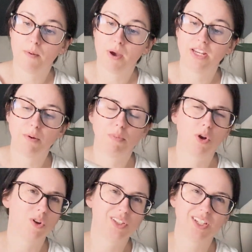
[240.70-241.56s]
And yeah,
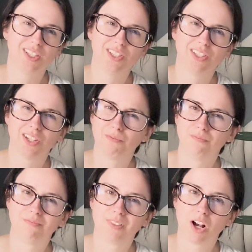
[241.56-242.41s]
because this is a
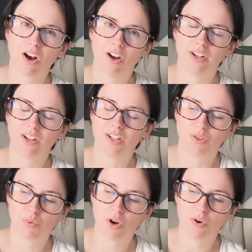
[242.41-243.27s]
cardigan
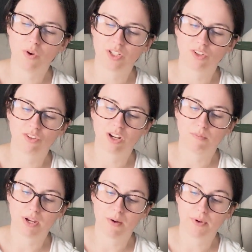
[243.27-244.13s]
as well, it's not going to
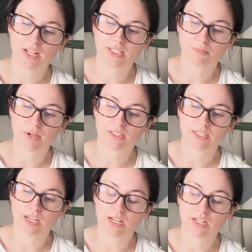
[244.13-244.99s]
be up against my
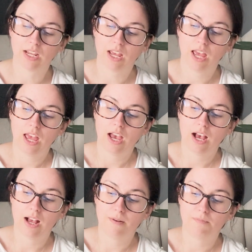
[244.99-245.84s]
skin.
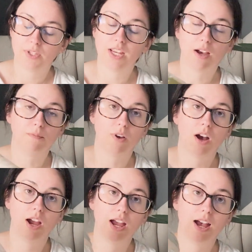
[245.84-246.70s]
So yeah,
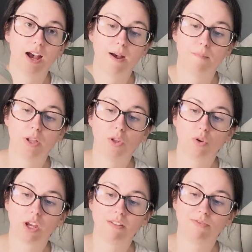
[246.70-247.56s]
I am
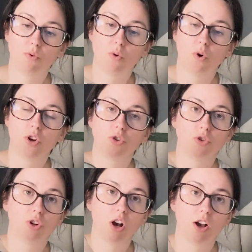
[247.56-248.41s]
looking forward
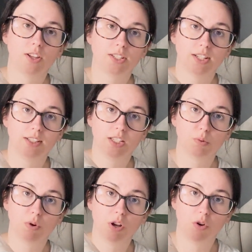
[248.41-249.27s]
to casting
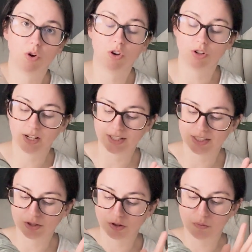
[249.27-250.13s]
this one on. Like I
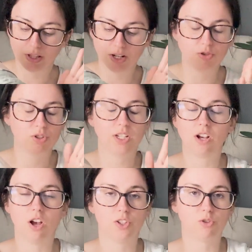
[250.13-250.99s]
said, it's got a really interesting
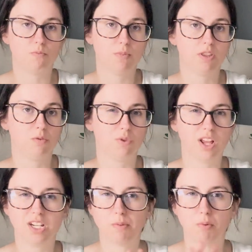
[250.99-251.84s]
cast on method with
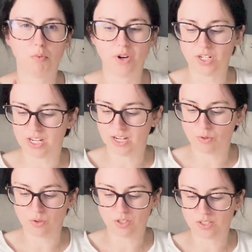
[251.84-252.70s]
double pointed
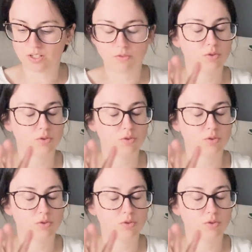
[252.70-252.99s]
needles and stuff.